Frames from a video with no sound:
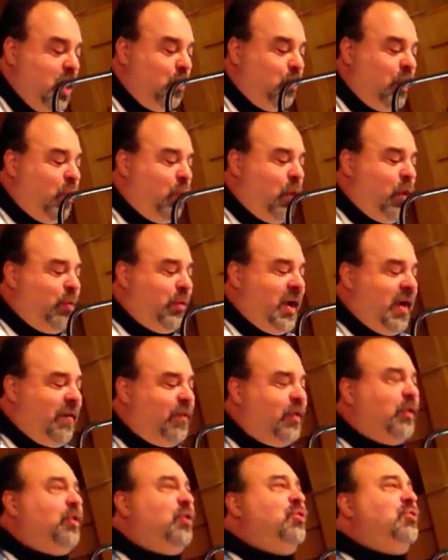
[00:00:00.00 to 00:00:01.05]
We won't
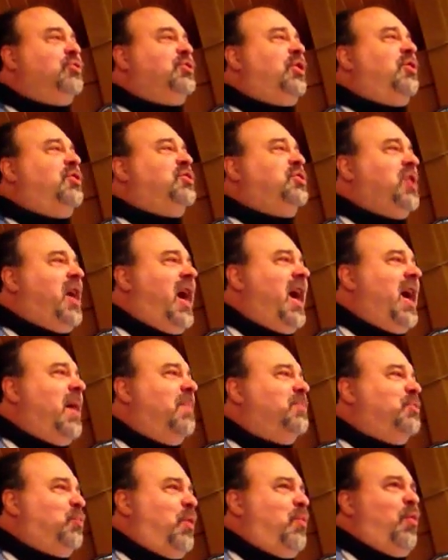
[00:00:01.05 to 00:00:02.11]
ever lose our
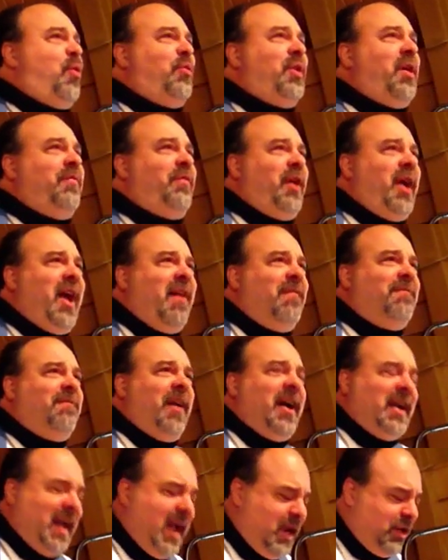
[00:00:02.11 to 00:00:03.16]
jobs. We won't ever have
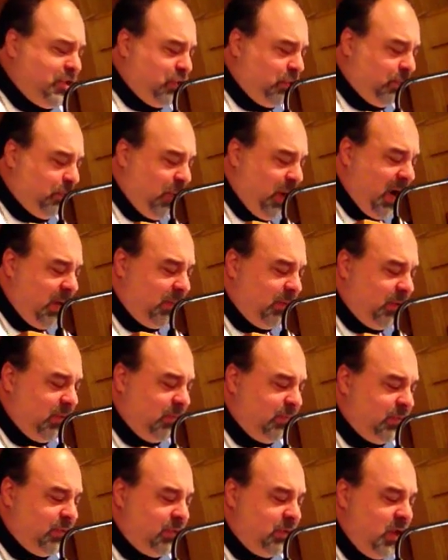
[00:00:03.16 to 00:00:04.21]
financial
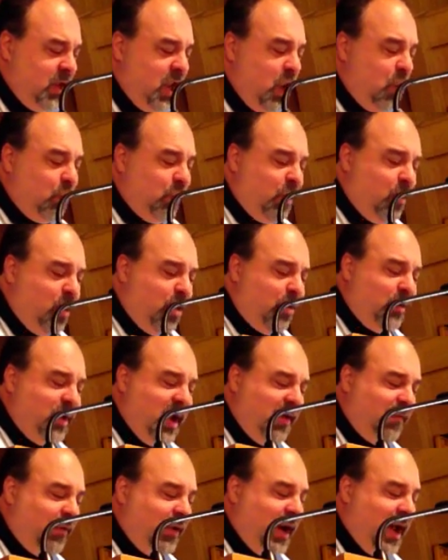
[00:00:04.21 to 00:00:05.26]
problems. We won't
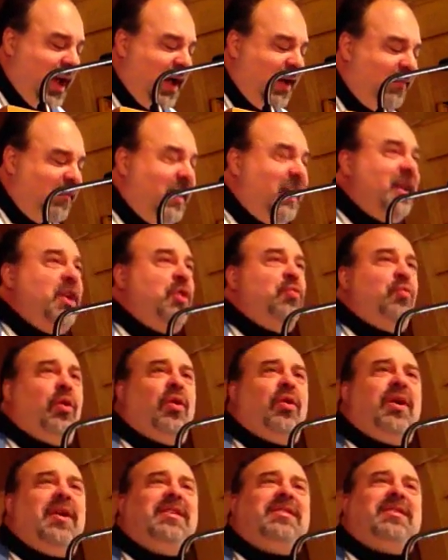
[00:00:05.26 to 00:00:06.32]
ever have any
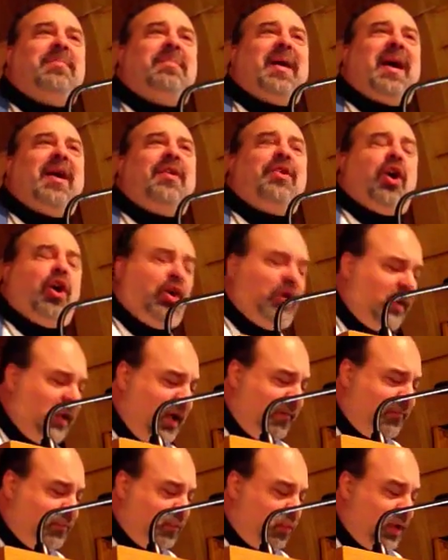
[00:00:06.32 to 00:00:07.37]
worries about our
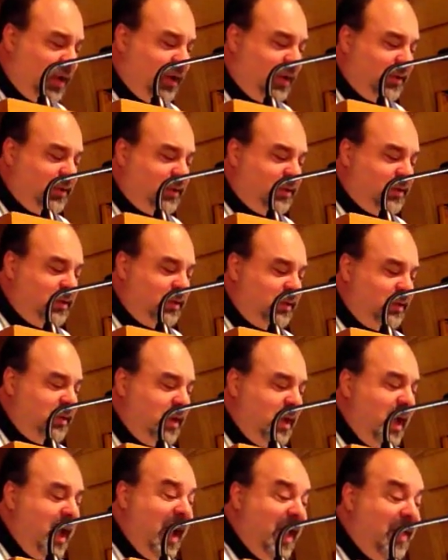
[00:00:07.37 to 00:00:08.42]
loved ones.
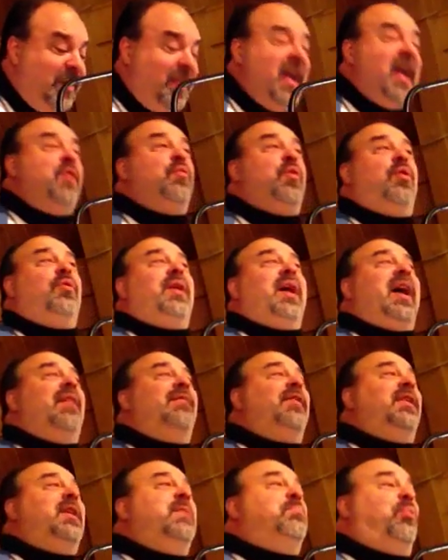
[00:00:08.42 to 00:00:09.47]
And they won't
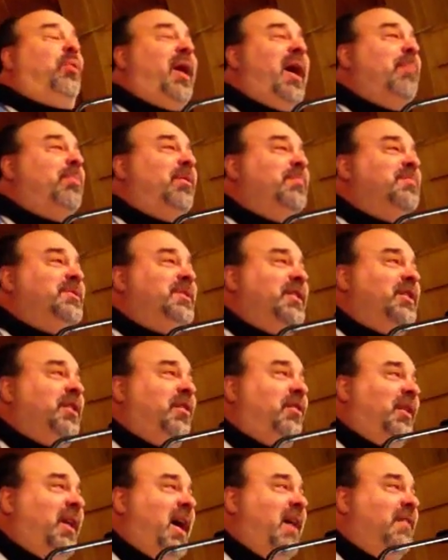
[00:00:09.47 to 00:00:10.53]
have any problems in
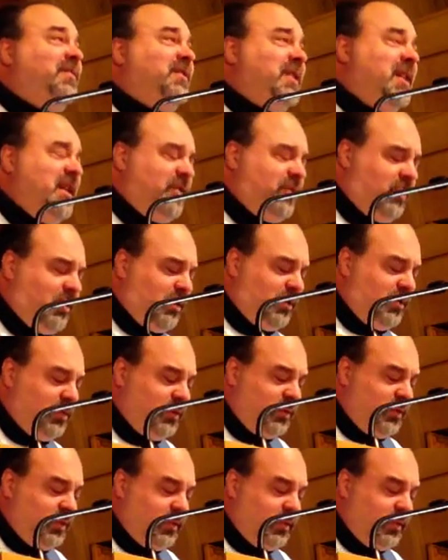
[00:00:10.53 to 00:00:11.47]
their lives either.